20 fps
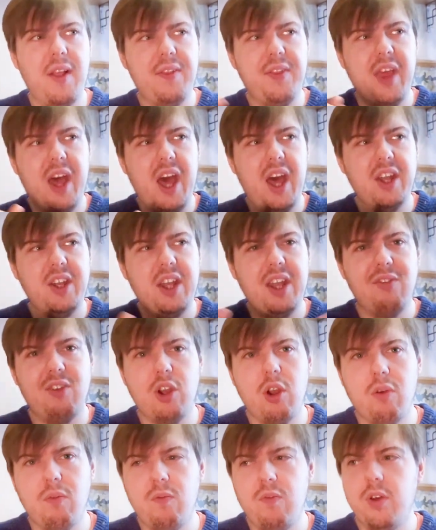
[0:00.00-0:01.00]
and that had
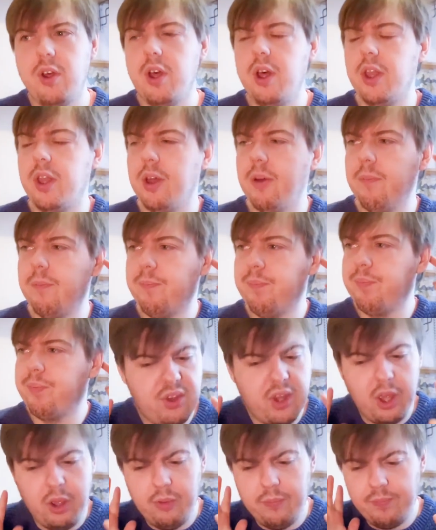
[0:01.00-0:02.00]
never gone further.
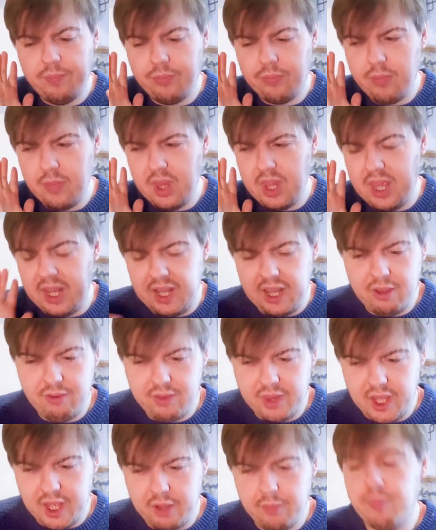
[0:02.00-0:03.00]
So I
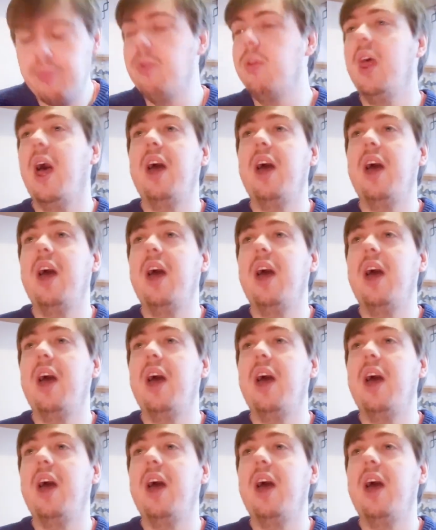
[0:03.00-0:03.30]
left that.